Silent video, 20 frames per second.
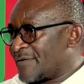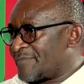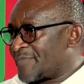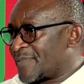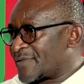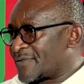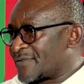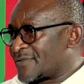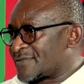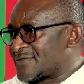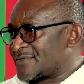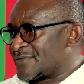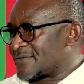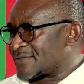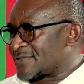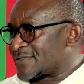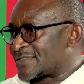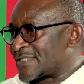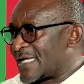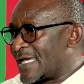because no
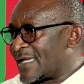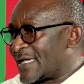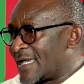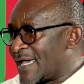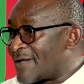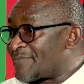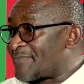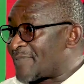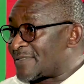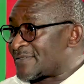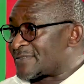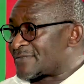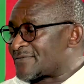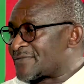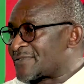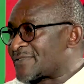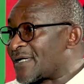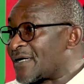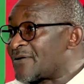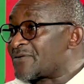strike happens
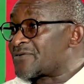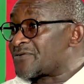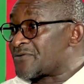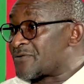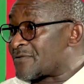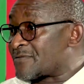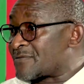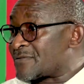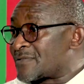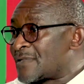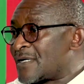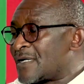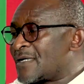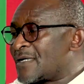without you